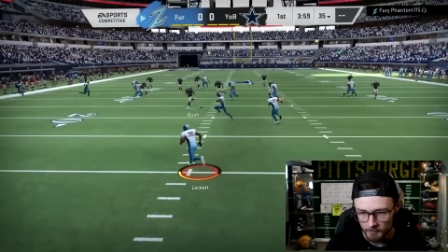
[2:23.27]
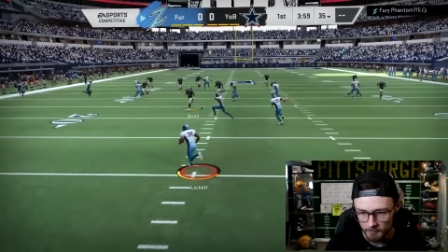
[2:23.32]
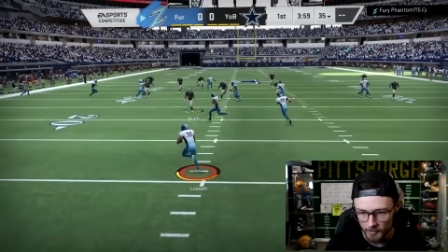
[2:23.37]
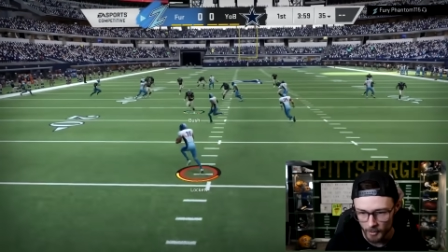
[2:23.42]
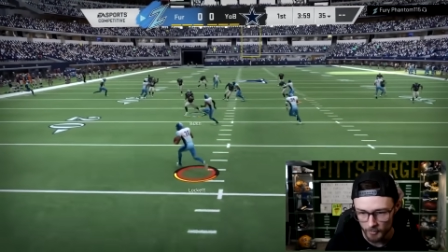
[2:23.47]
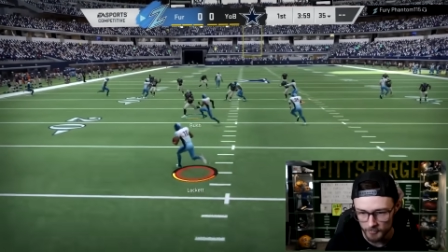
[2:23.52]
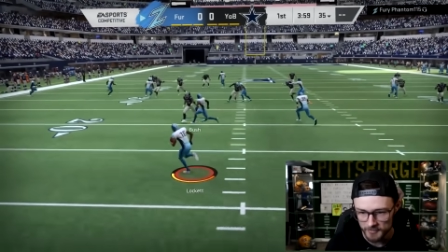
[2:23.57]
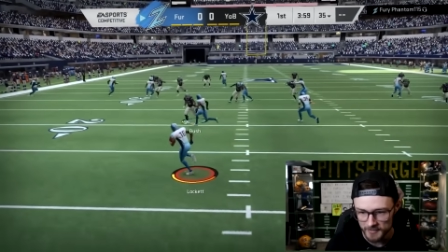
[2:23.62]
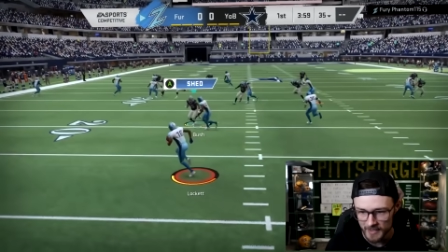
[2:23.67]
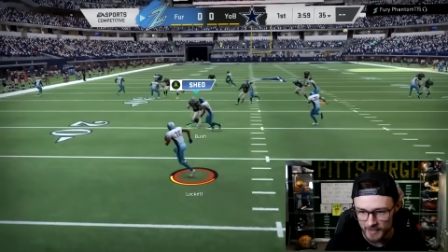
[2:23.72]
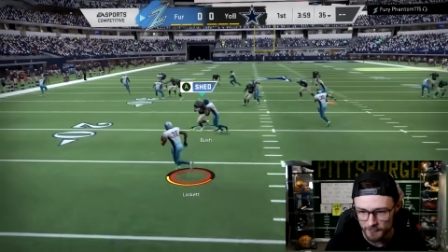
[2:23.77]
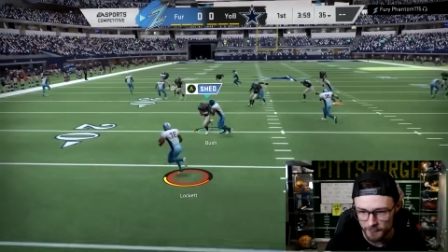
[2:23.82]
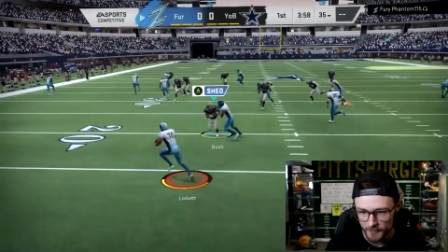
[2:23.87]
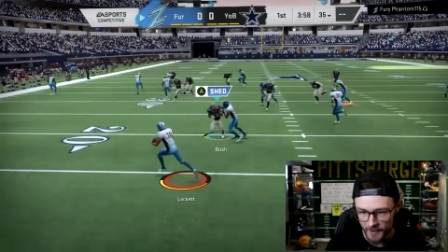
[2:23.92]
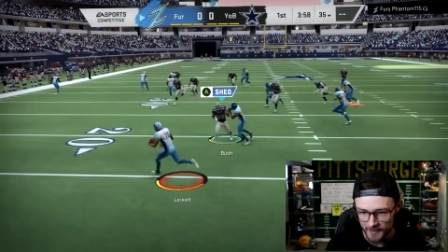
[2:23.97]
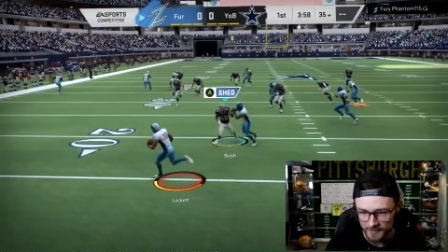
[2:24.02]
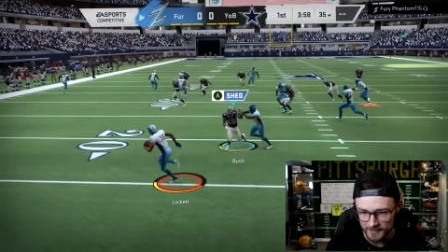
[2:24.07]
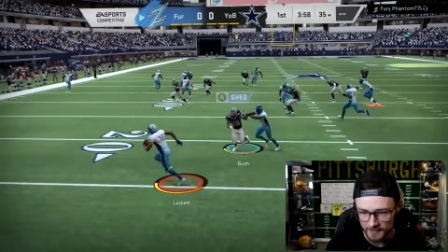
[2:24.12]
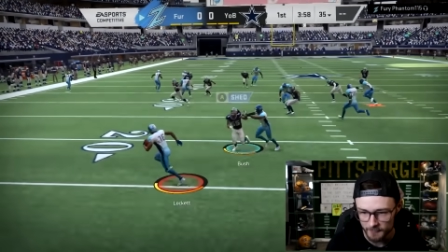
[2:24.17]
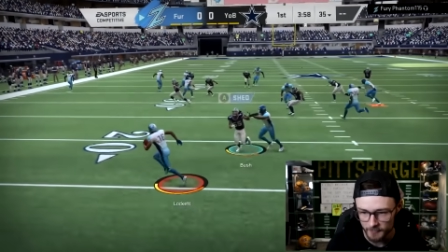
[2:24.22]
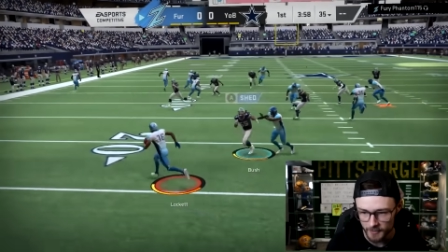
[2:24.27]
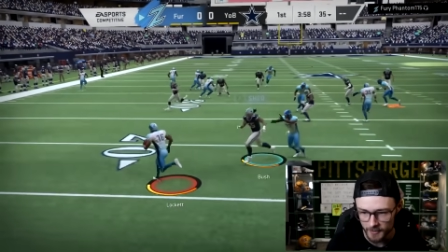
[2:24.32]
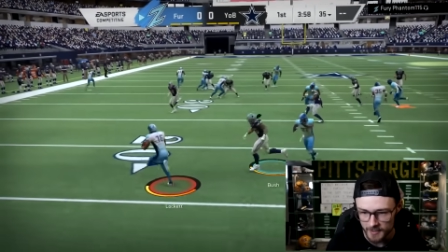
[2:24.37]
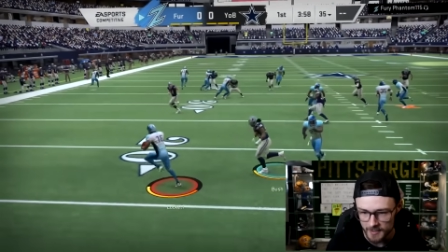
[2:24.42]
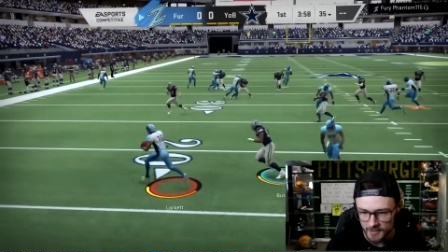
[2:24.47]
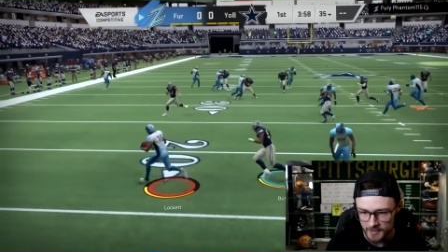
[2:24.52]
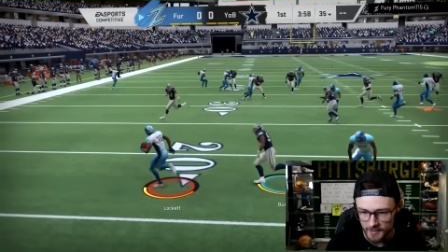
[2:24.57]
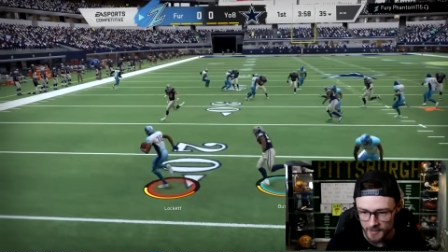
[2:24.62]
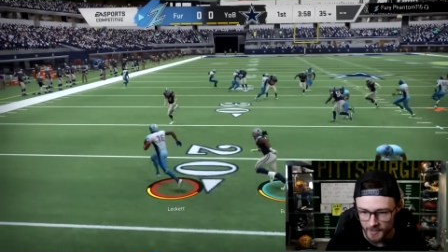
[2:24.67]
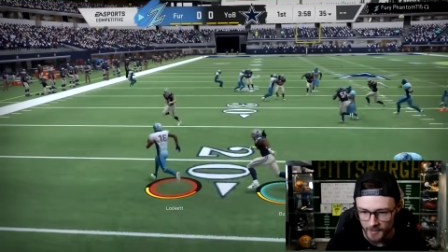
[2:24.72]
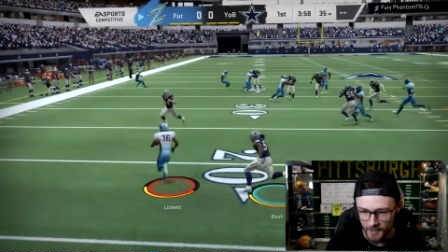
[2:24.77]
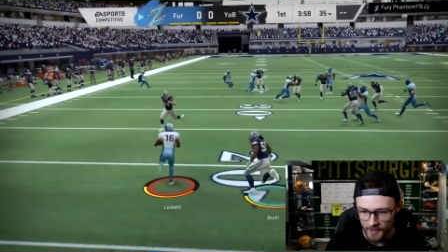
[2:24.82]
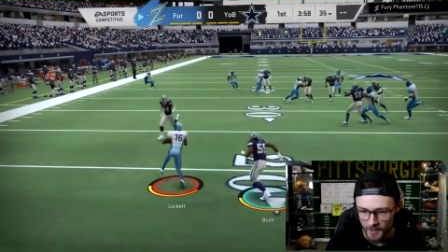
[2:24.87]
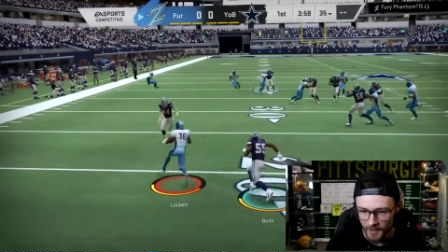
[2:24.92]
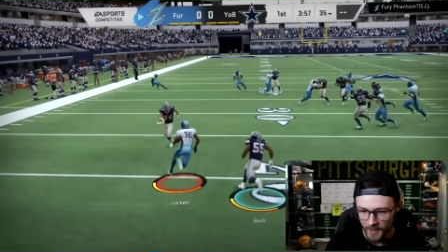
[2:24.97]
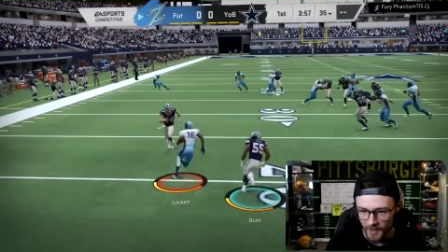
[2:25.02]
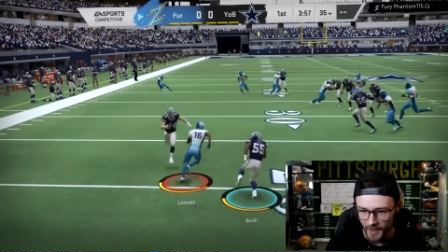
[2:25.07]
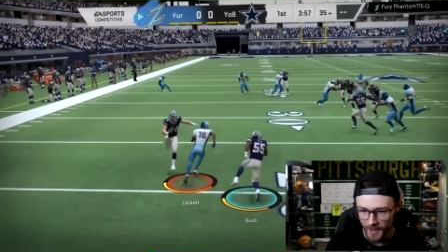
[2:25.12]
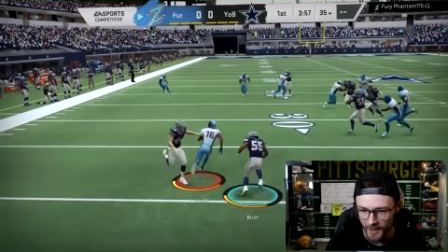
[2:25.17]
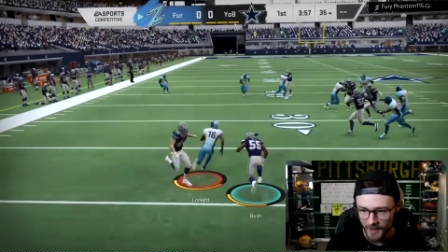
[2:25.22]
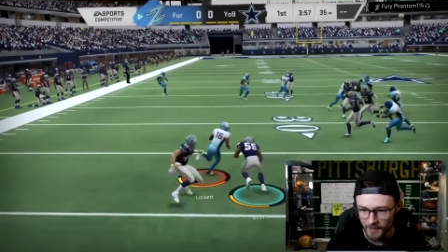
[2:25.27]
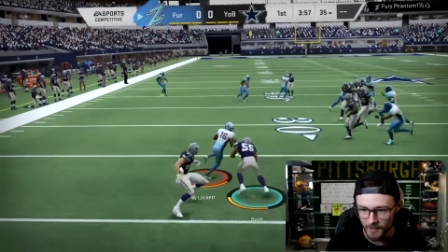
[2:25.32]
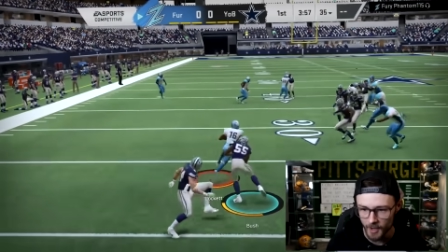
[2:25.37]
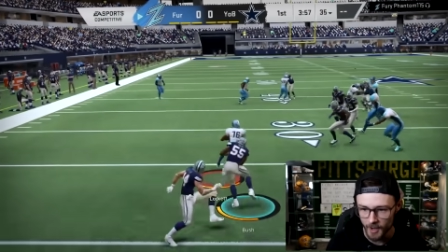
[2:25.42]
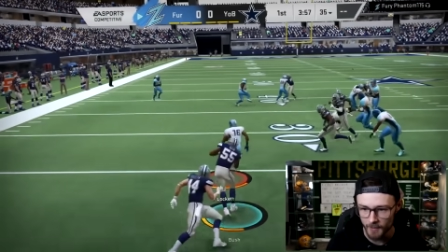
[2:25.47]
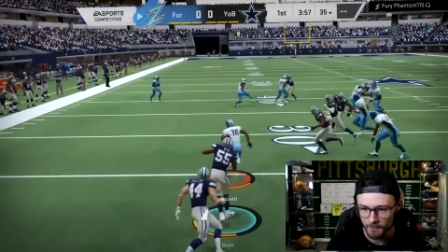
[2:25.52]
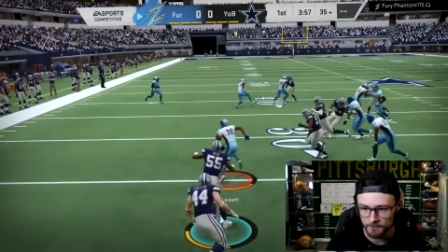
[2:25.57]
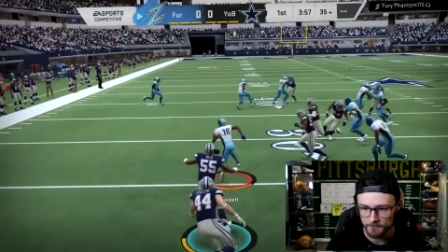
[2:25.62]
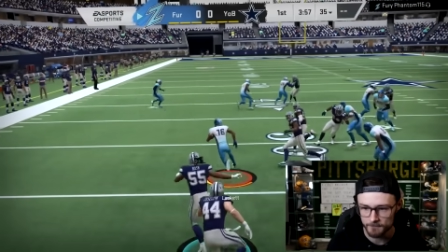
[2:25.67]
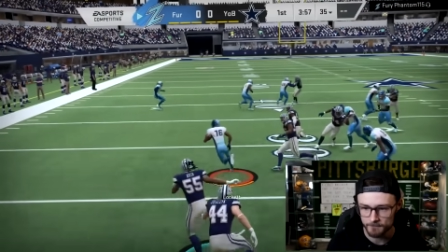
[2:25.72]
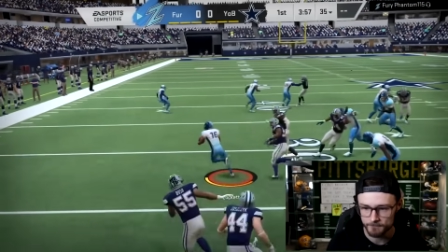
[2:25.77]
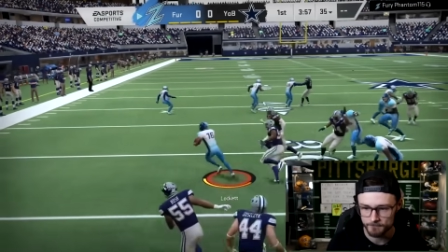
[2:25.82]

both defensively and off.